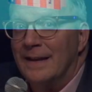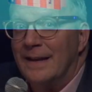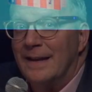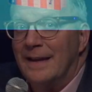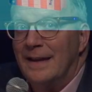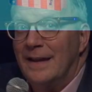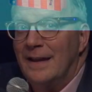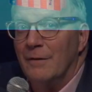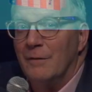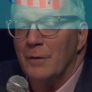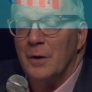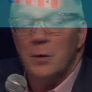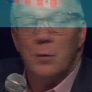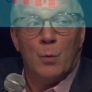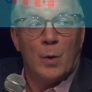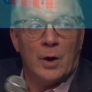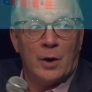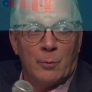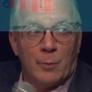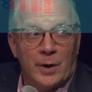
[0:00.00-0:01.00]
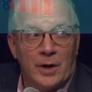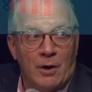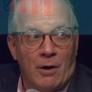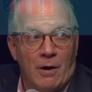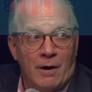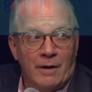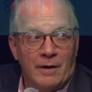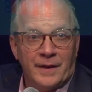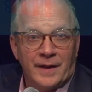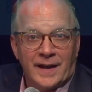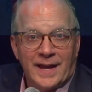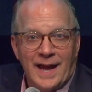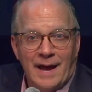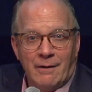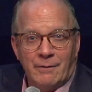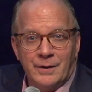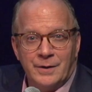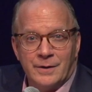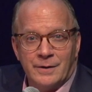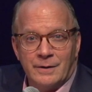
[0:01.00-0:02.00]
given where we are on the
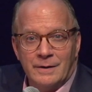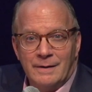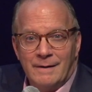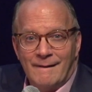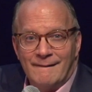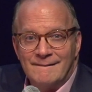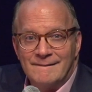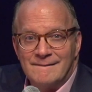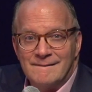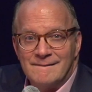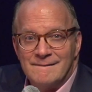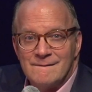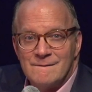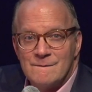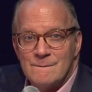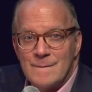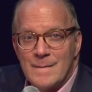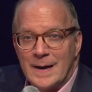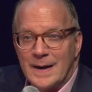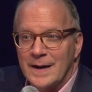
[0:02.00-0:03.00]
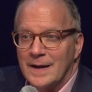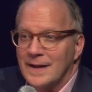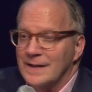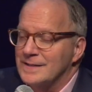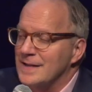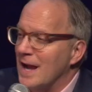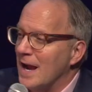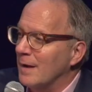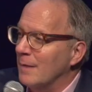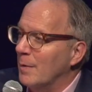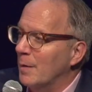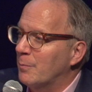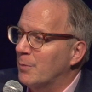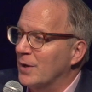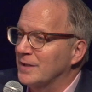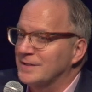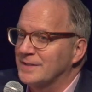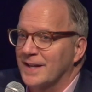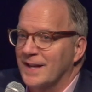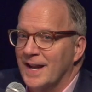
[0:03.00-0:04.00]
calendar, we're going to talk about
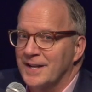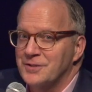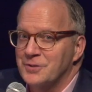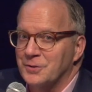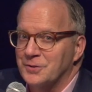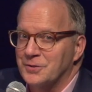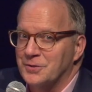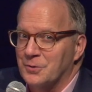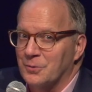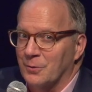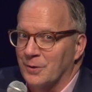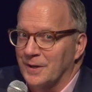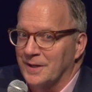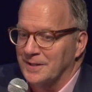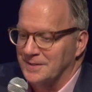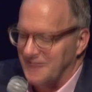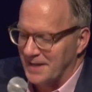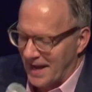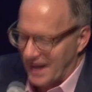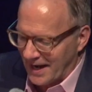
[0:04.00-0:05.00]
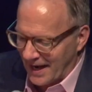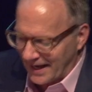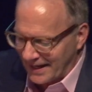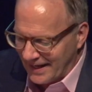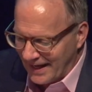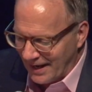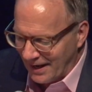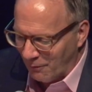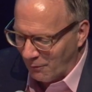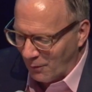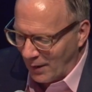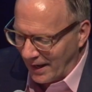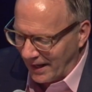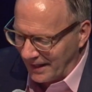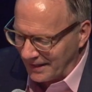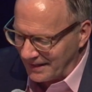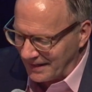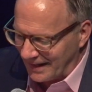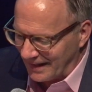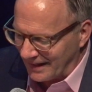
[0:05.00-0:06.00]
presidential stories, and I can't
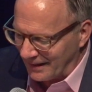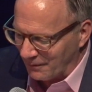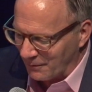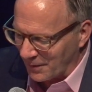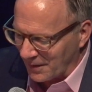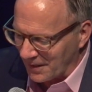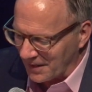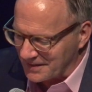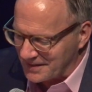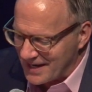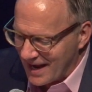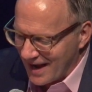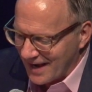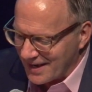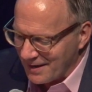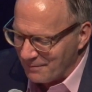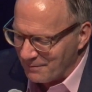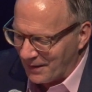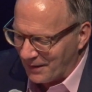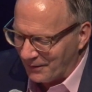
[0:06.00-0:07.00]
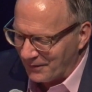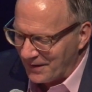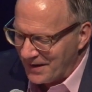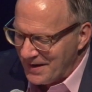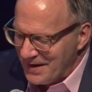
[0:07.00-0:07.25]
wait. We're going to talk about